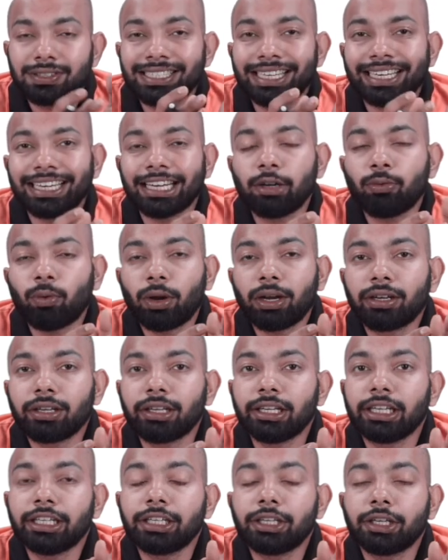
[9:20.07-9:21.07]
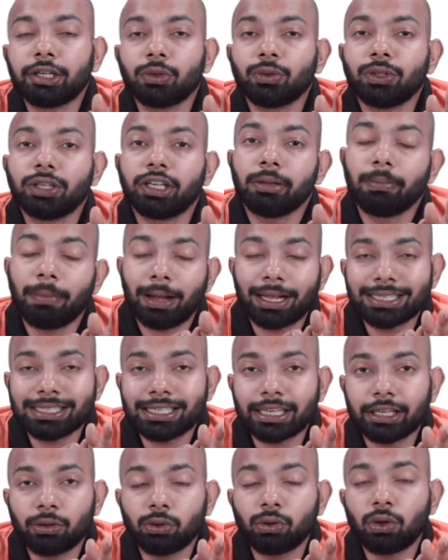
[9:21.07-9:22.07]
second one related to the demand
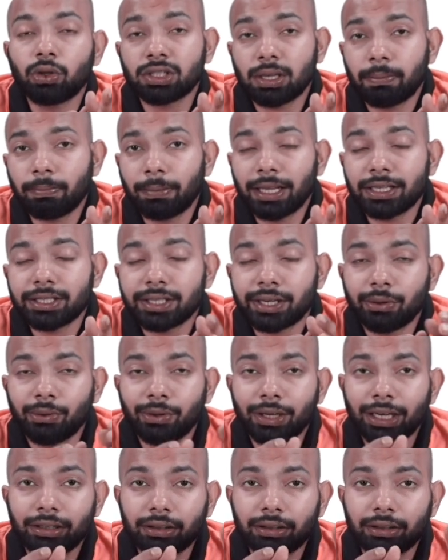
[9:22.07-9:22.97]
schedule or supply schedule,